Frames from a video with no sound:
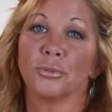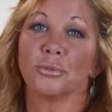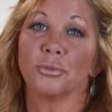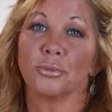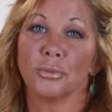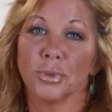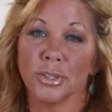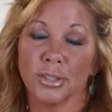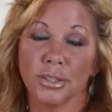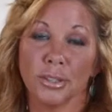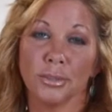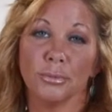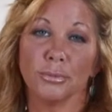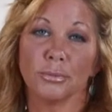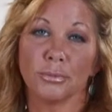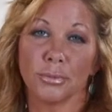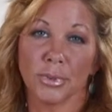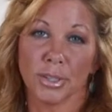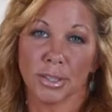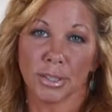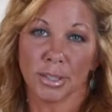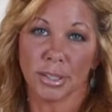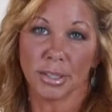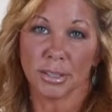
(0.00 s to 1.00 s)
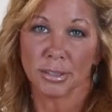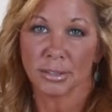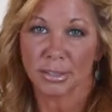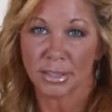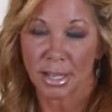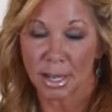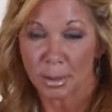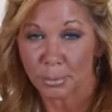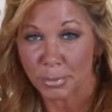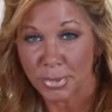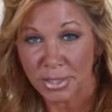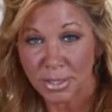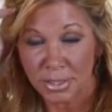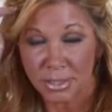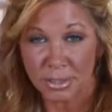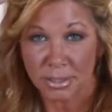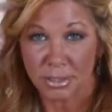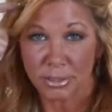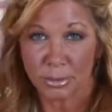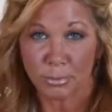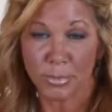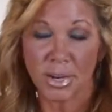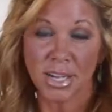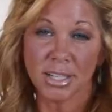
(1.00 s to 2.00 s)
really, really tap into
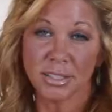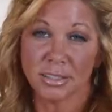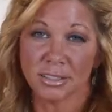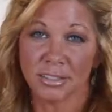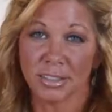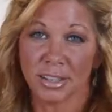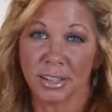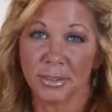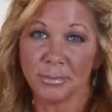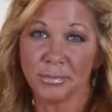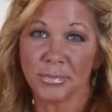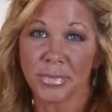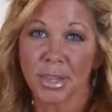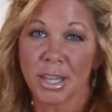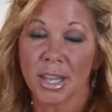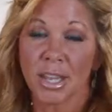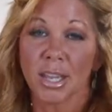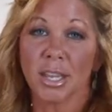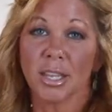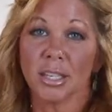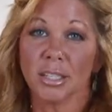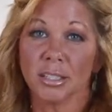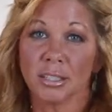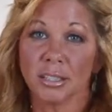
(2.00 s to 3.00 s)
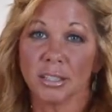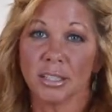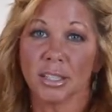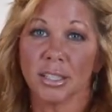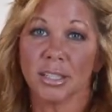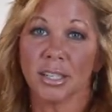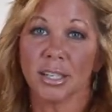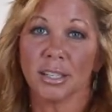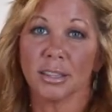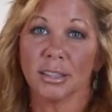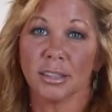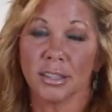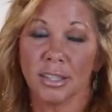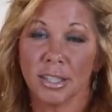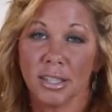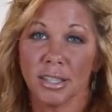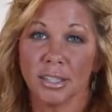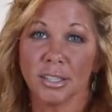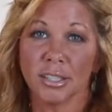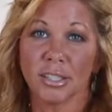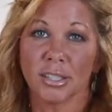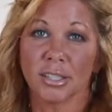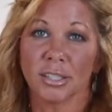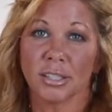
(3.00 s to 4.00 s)
this mindset is that
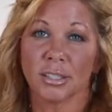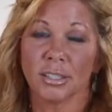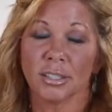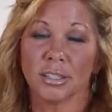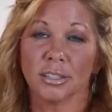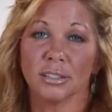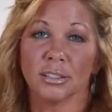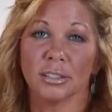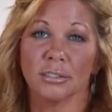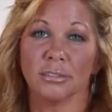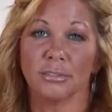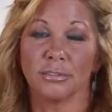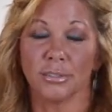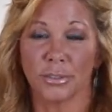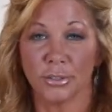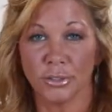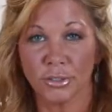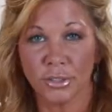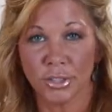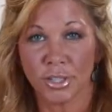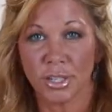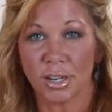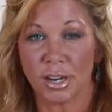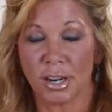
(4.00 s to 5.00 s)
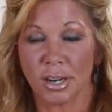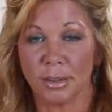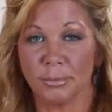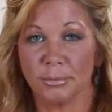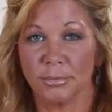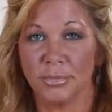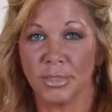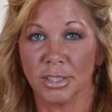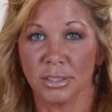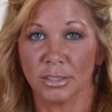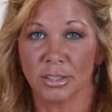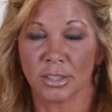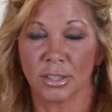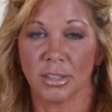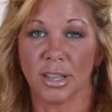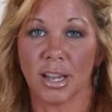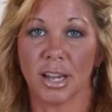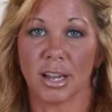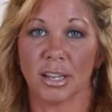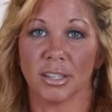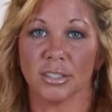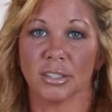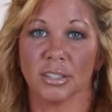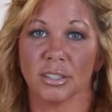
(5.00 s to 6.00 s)
this is the first time this
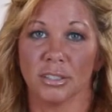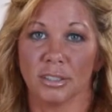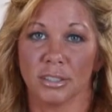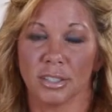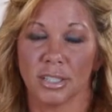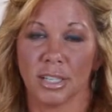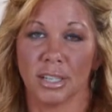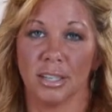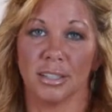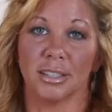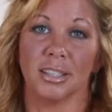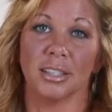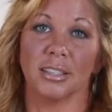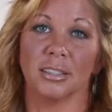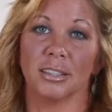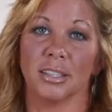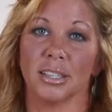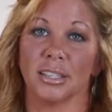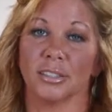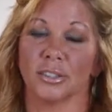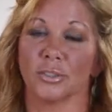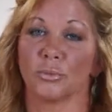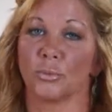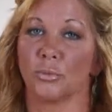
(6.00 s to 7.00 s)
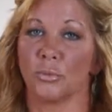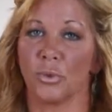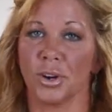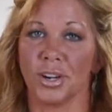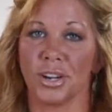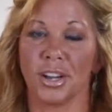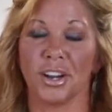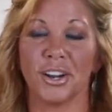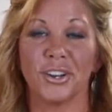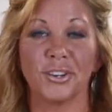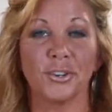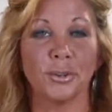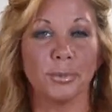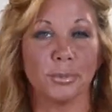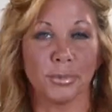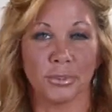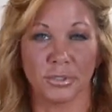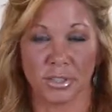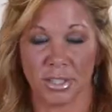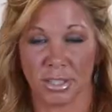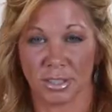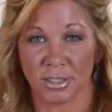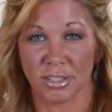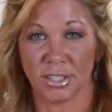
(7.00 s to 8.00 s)
class is taking this
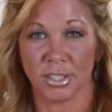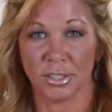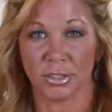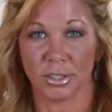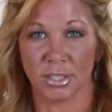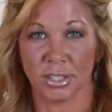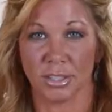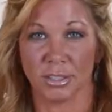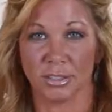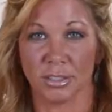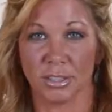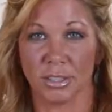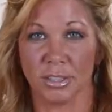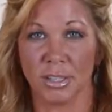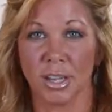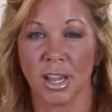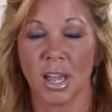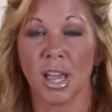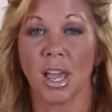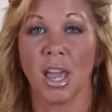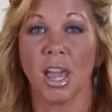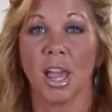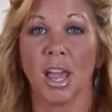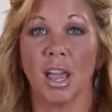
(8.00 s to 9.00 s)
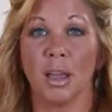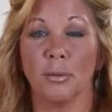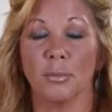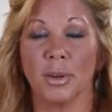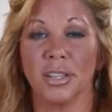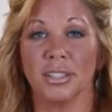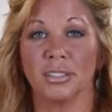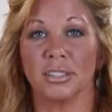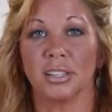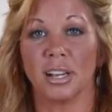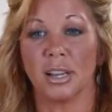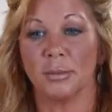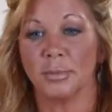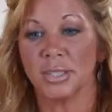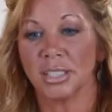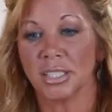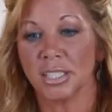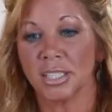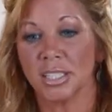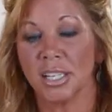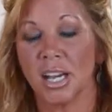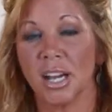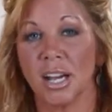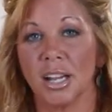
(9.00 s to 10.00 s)
100% seriously. And by the time
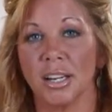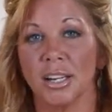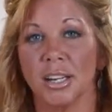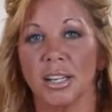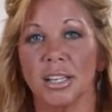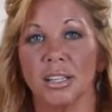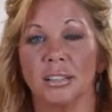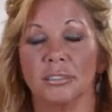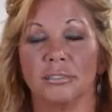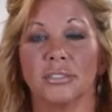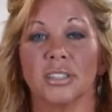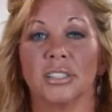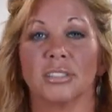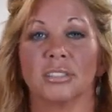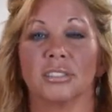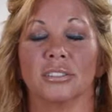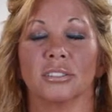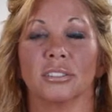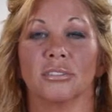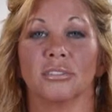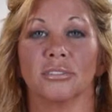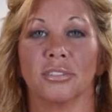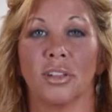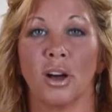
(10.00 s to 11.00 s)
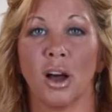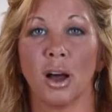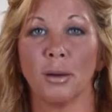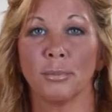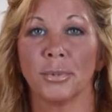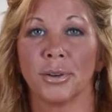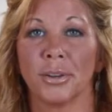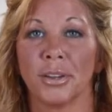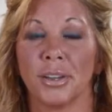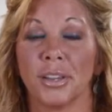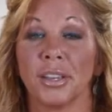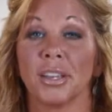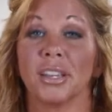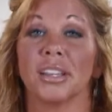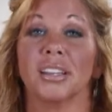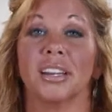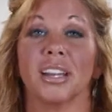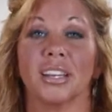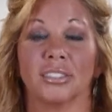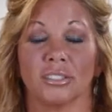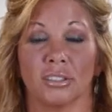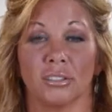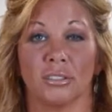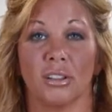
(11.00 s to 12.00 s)
it's done, if this is a flop,
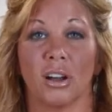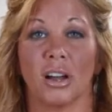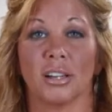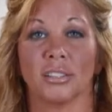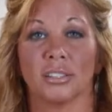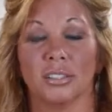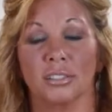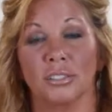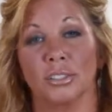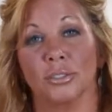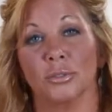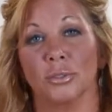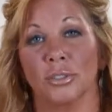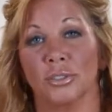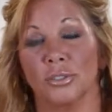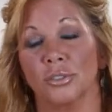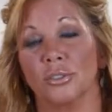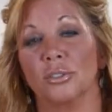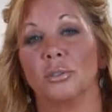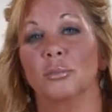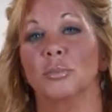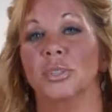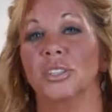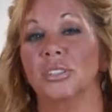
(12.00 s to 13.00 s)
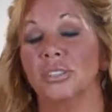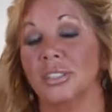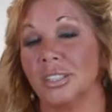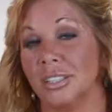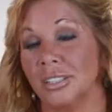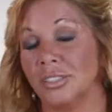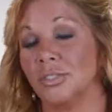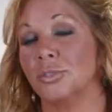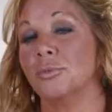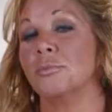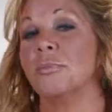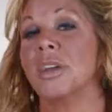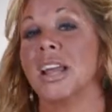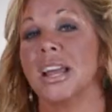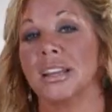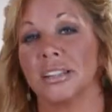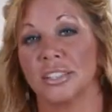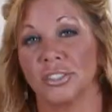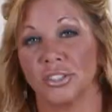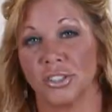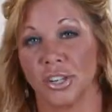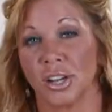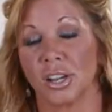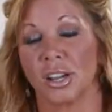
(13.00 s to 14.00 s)
it has a lot to do with your ability to
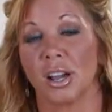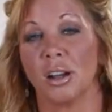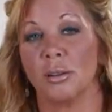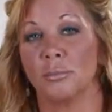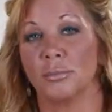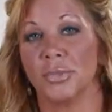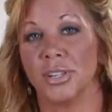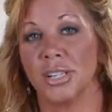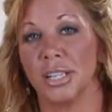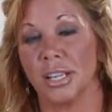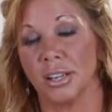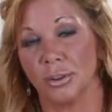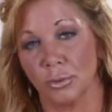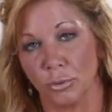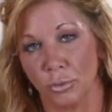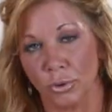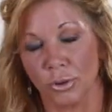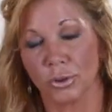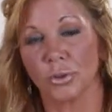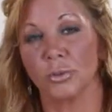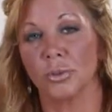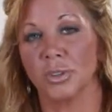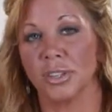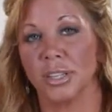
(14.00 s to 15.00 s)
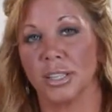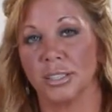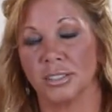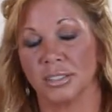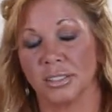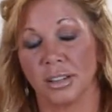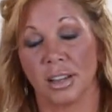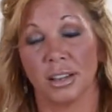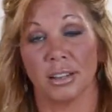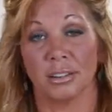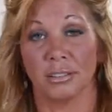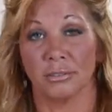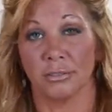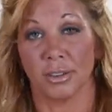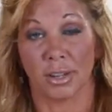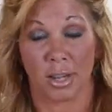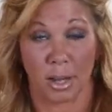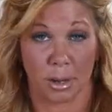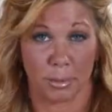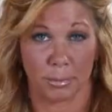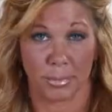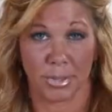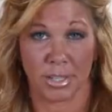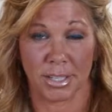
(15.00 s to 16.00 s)
manage a company and work with inside of a
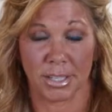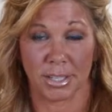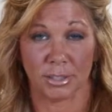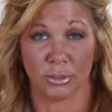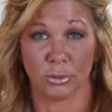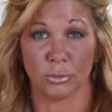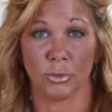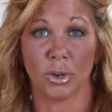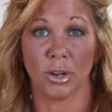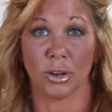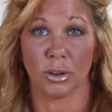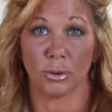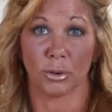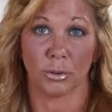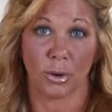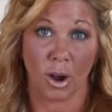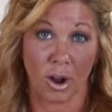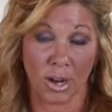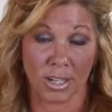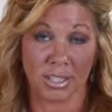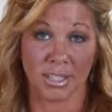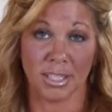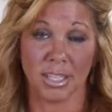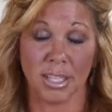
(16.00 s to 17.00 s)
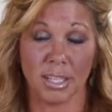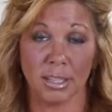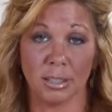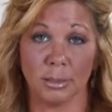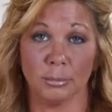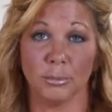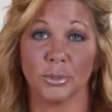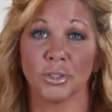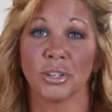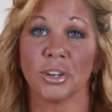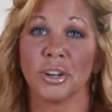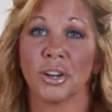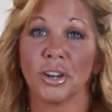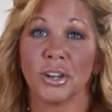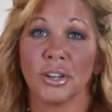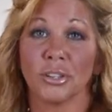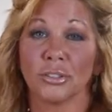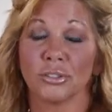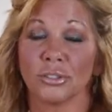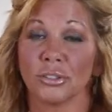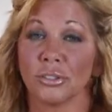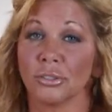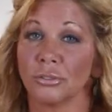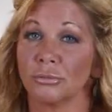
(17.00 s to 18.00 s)
company as well on teams.
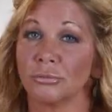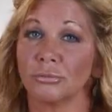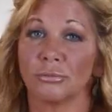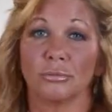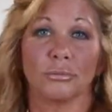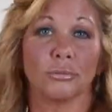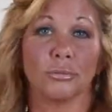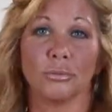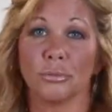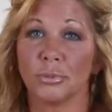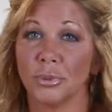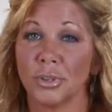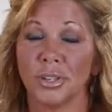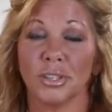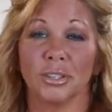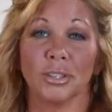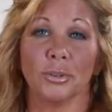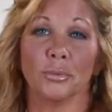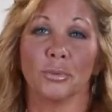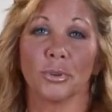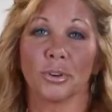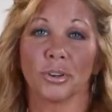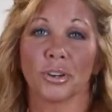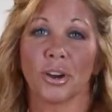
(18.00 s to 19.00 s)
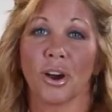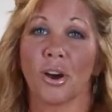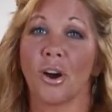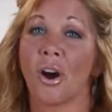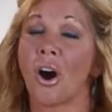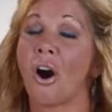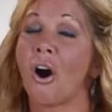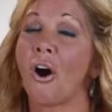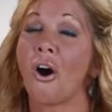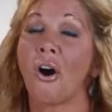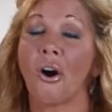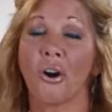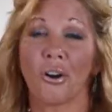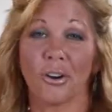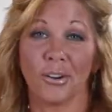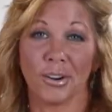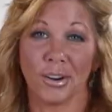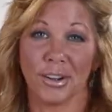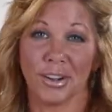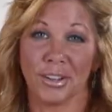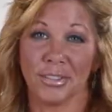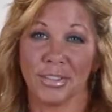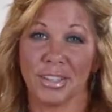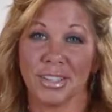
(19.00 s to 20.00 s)
So really work
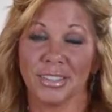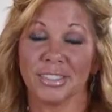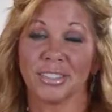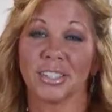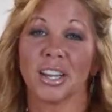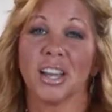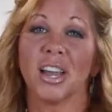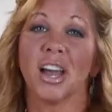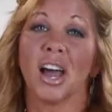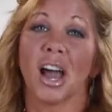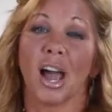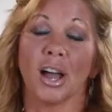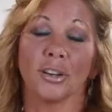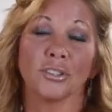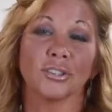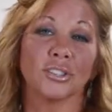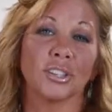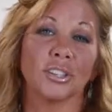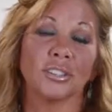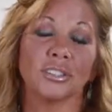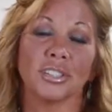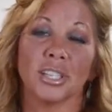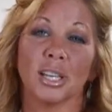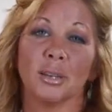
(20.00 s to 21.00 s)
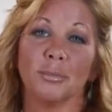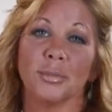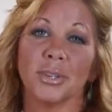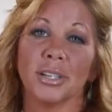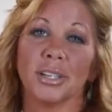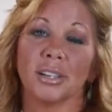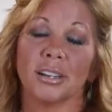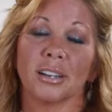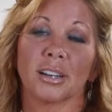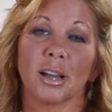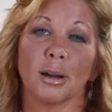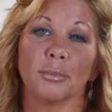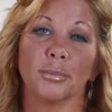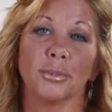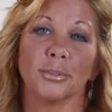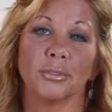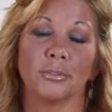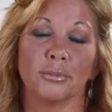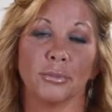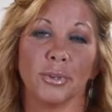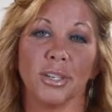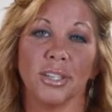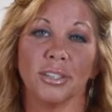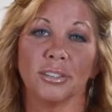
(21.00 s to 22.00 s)
hard on this. I'll start taping in a
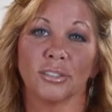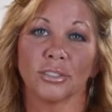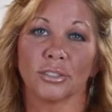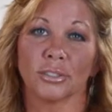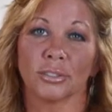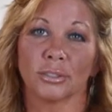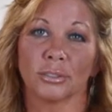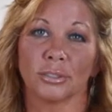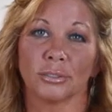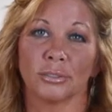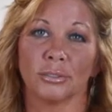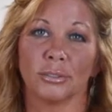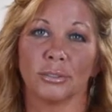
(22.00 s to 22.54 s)
couple of weeks,